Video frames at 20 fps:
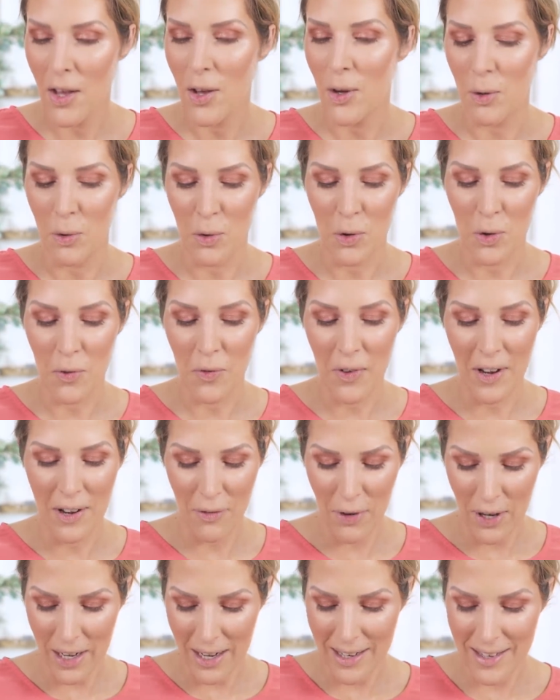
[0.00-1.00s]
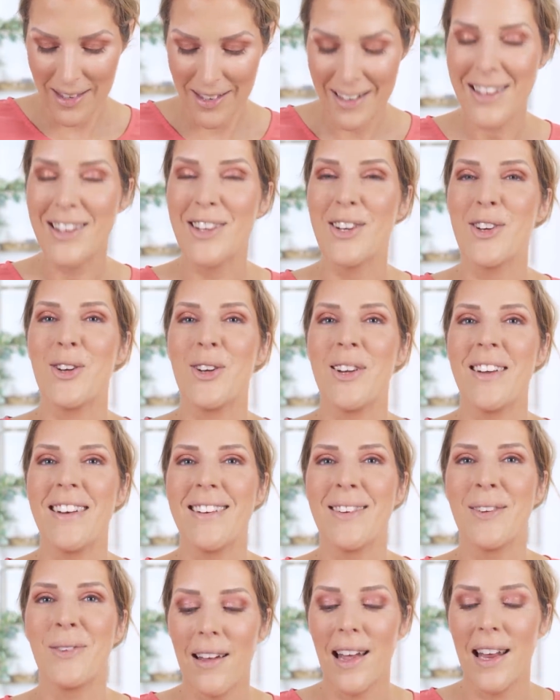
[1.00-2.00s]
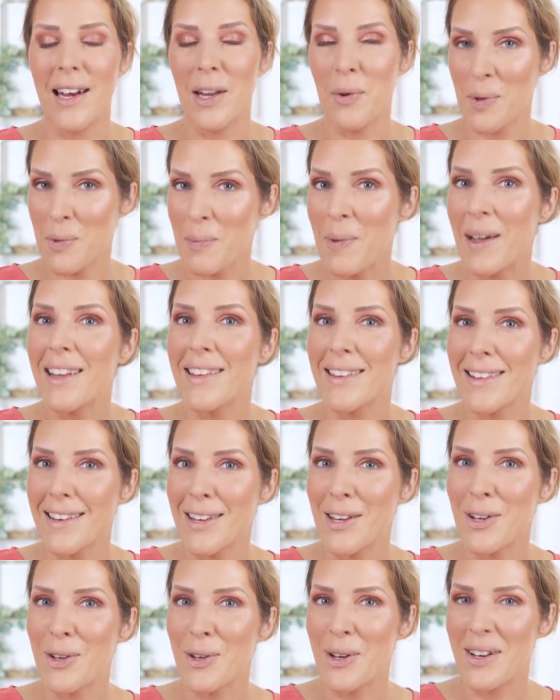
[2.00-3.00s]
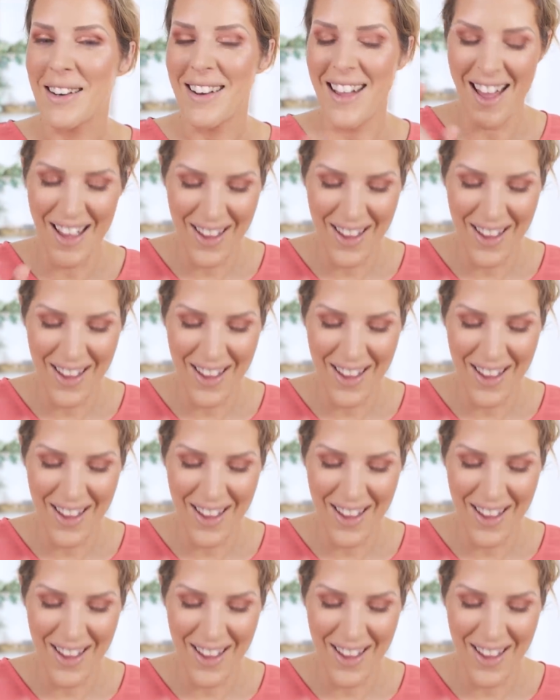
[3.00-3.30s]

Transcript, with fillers: Who's your favorite esthetician? And it was my esthetician